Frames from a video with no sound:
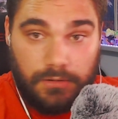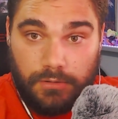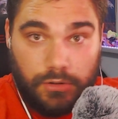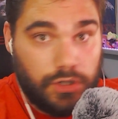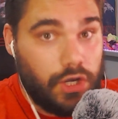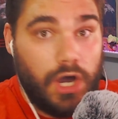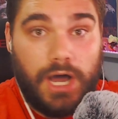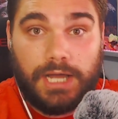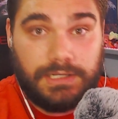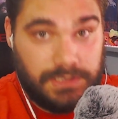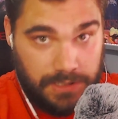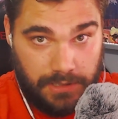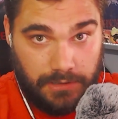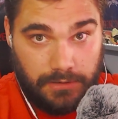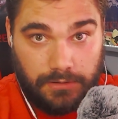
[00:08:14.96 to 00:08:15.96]
God
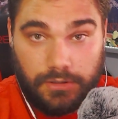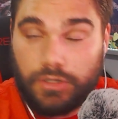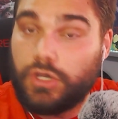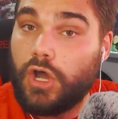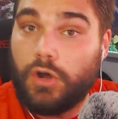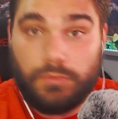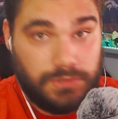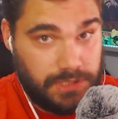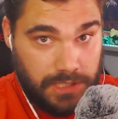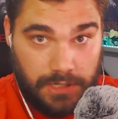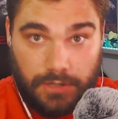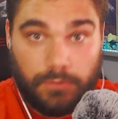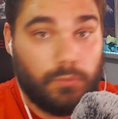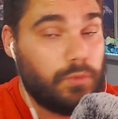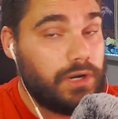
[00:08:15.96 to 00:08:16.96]
tier, GOAT
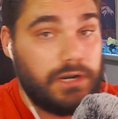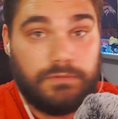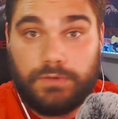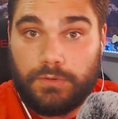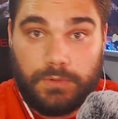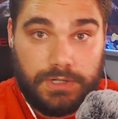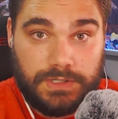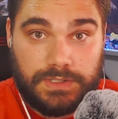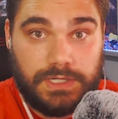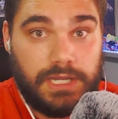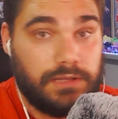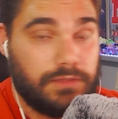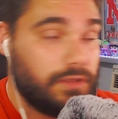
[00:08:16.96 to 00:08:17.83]
tier, whatever you want to say,